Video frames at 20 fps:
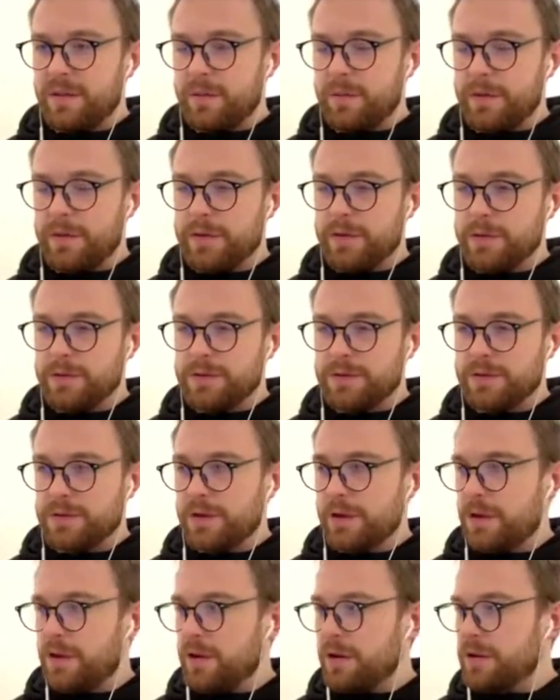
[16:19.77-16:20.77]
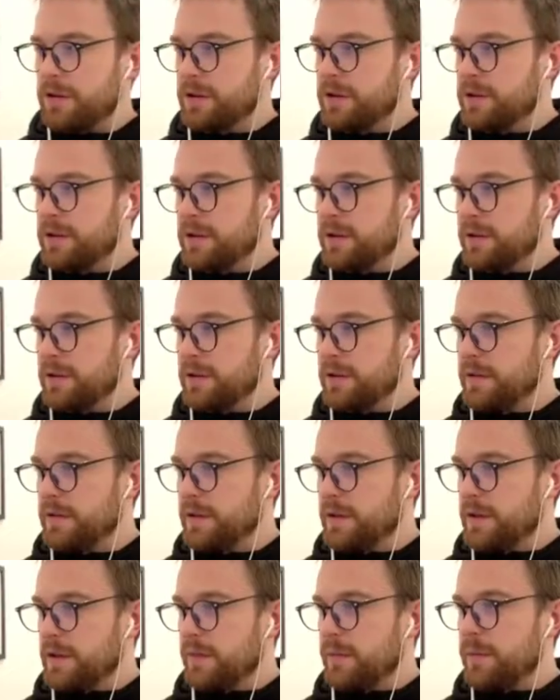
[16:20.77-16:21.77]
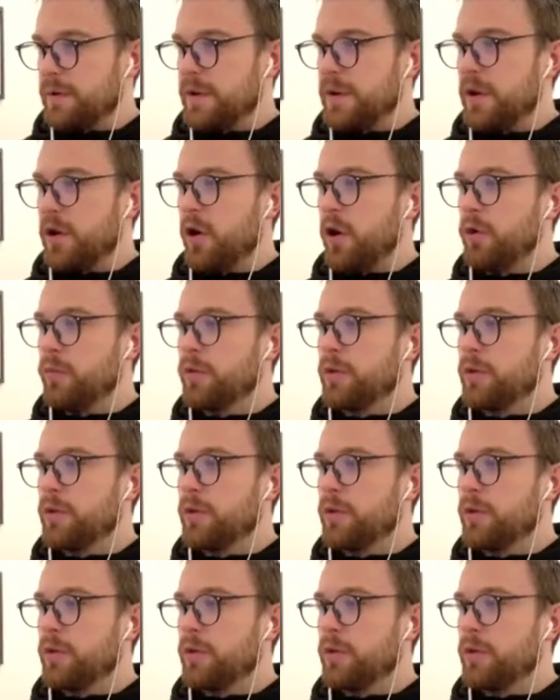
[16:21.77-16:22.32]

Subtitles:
those are called. Noble